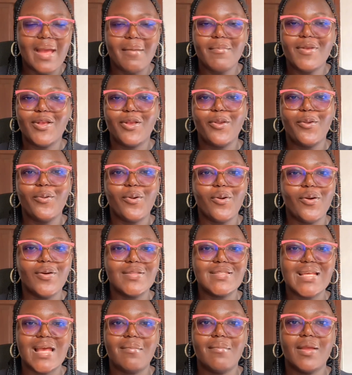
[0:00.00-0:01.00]
I make
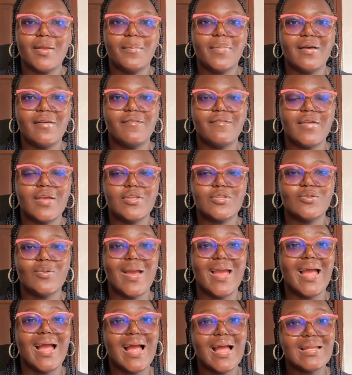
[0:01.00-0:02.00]
yogurt, I make parfait. So
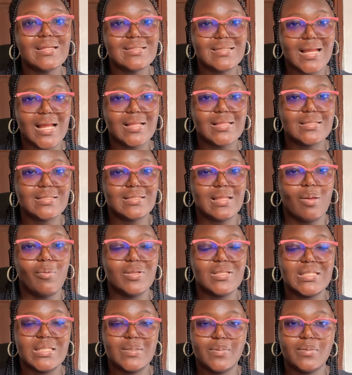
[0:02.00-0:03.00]
I had that
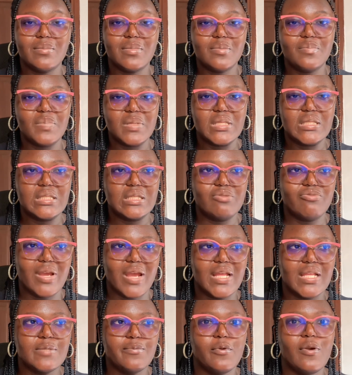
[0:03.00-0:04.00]
was keeping me busy,
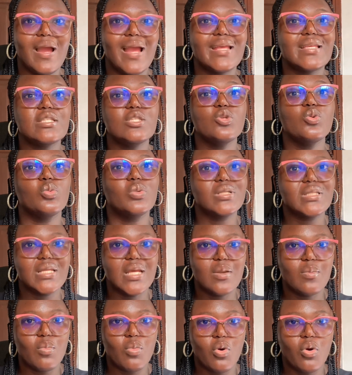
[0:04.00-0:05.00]
right? But I still
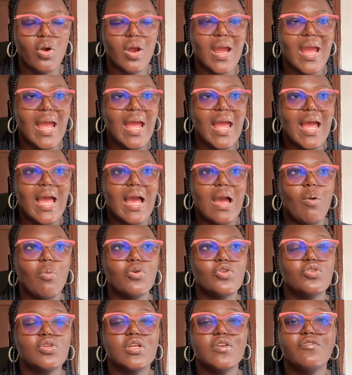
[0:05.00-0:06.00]
wanted more. I
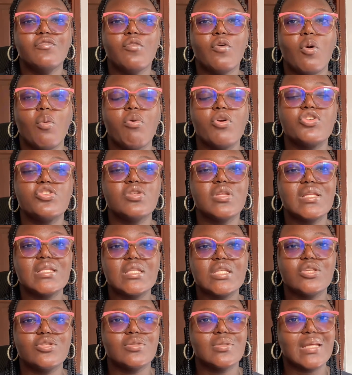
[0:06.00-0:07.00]
was looking for
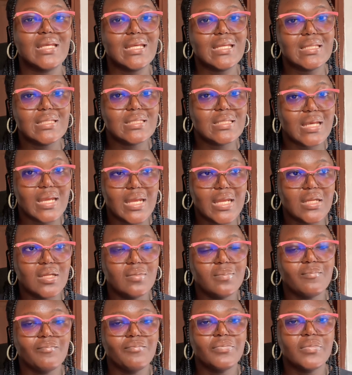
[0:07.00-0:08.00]
opportunities to
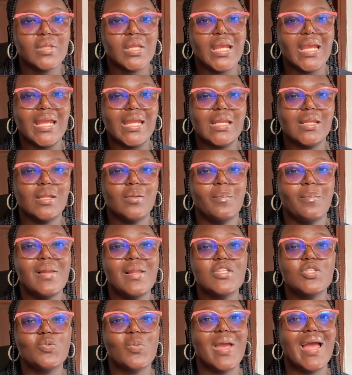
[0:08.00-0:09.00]
intern in
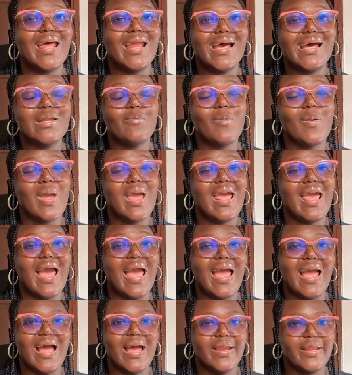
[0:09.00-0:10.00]
places where
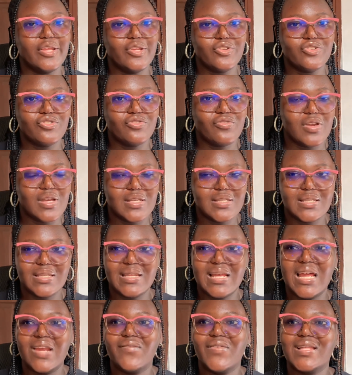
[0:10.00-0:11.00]
I had interest
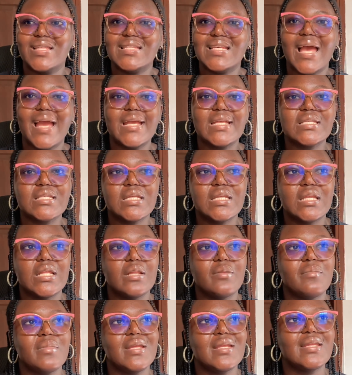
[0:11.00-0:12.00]
in advertising,
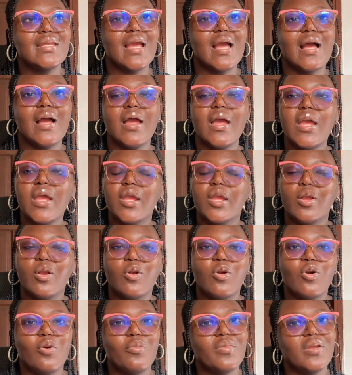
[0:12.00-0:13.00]
in media, in
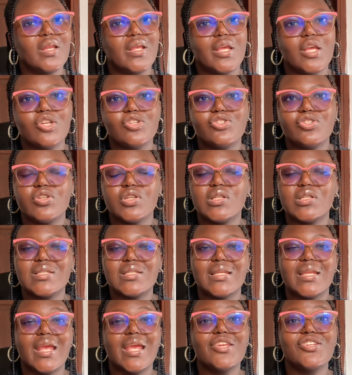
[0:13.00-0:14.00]
communications,
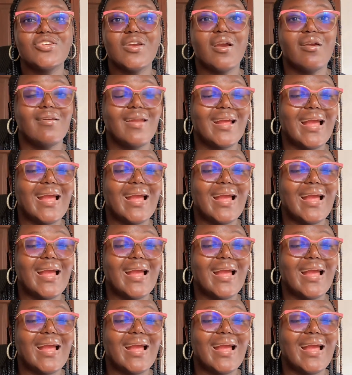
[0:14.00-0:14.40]
in HR.